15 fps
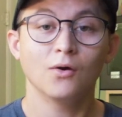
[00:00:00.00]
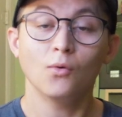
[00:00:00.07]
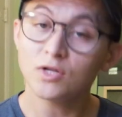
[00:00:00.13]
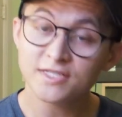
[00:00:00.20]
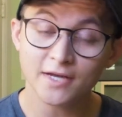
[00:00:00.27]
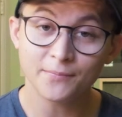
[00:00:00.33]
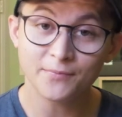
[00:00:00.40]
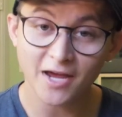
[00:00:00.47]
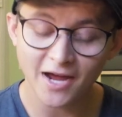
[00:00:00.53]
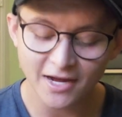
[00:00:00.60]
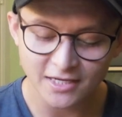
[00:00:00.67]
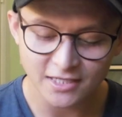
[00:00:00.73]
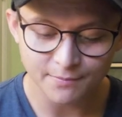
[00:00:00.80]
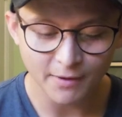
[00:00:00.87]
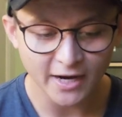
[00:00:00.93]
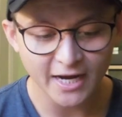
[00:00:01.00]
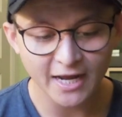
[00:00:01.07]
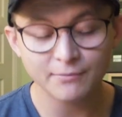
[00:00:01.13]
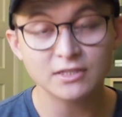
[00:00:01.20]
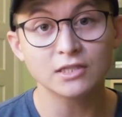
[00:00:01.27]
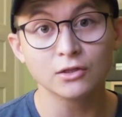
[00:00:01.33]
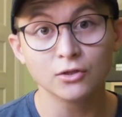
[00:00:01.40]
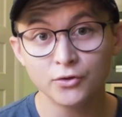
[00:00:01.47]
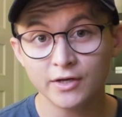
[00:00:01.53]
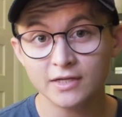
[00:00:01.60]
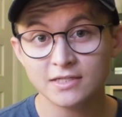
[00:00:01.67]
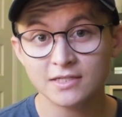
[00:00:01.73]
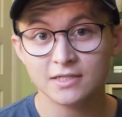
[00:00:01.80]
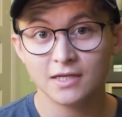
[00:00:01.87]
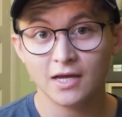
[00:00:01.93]
What's up, guys? My name is
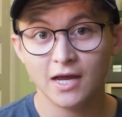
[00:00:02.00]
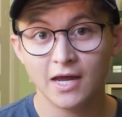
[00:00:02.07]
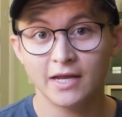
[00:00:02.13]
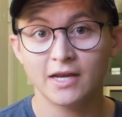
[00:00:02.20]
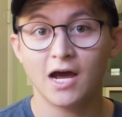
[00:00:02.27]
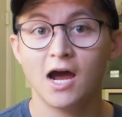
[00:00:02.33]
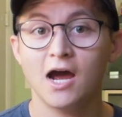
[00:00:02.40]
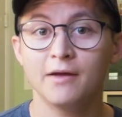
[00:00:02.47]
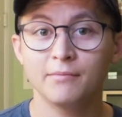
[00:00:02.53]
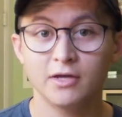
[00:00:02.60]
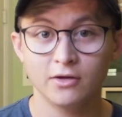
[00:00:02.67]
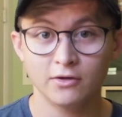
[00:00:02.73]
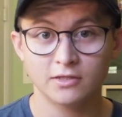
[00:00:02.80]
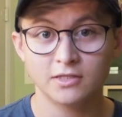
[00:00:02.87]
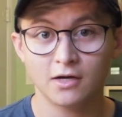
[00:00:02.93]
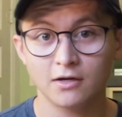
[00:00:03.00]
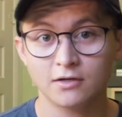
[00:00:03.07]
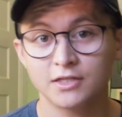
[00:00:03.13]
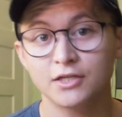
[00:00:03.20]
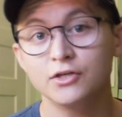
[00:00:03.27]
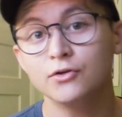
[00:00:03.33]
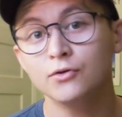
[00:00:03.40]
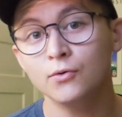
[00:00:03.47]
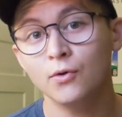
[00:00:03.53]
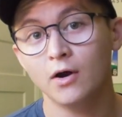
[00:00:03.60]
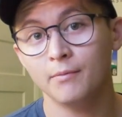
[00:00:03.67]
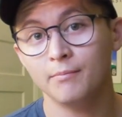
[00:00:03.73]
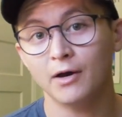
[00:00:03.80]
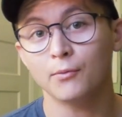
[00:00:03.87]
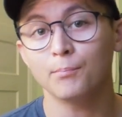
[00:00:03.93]
Lucas, and I'm here to talk to you
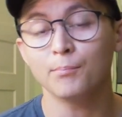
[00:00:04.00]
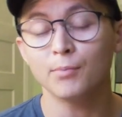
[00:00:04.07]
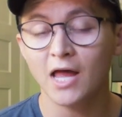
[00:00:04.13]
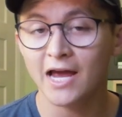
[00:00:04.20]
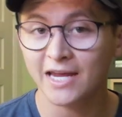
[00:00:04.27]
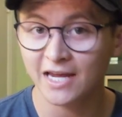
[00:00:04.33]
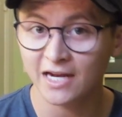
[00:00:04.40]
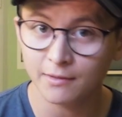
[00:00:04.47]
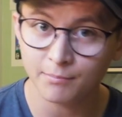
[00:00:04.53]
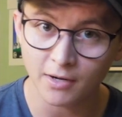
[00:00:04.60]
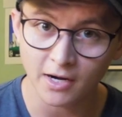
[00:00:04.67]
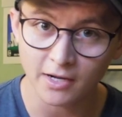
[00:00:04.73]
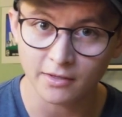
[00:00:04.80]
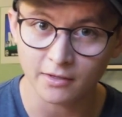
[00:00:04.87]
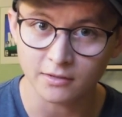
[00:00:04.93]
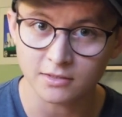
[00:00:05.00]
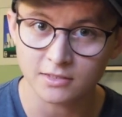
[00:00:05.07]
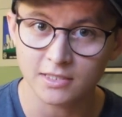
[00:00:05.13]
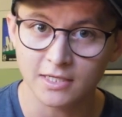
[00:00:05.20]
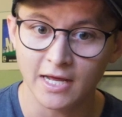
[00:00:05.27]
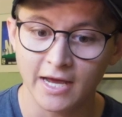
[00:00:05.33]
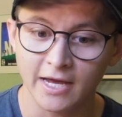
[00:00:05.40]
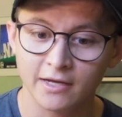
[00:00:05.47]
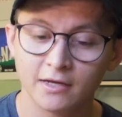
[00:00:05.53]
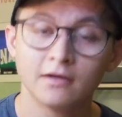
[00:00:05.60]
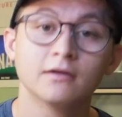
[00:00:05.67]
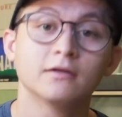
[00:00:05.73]
about black-headed pythons today.